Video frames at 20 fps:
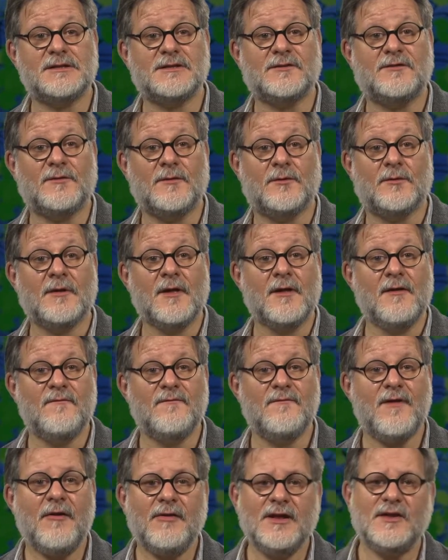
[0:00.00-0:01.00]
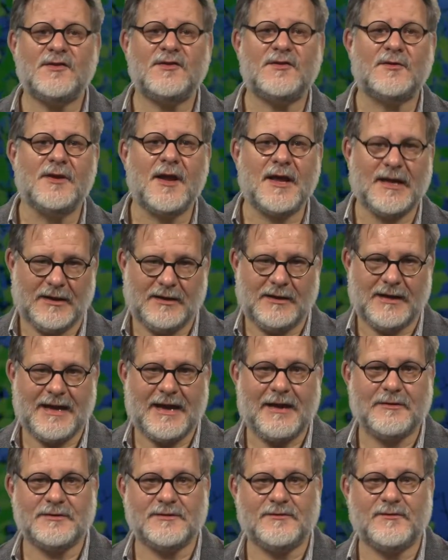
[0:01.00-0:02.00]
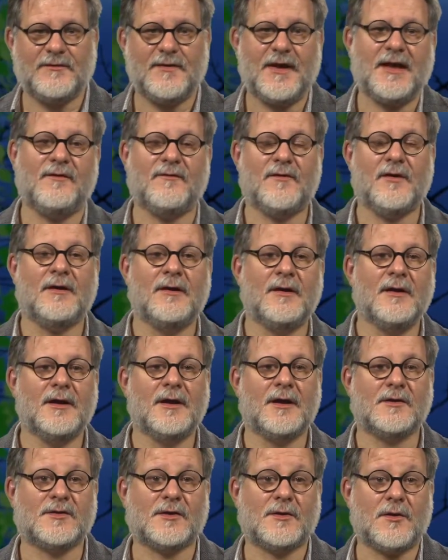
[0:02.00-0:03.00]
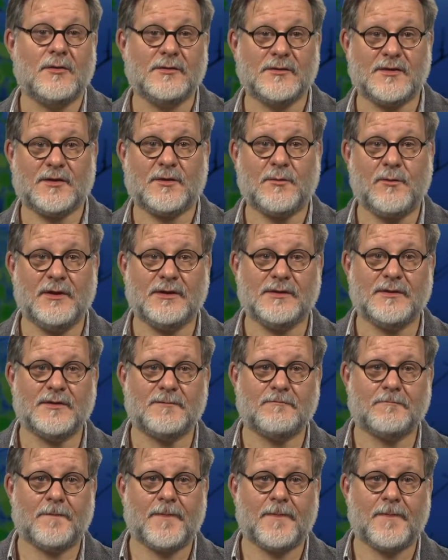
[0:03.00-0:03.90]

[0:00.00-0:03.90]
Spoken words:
to fall very slightly out of favour as a consequence.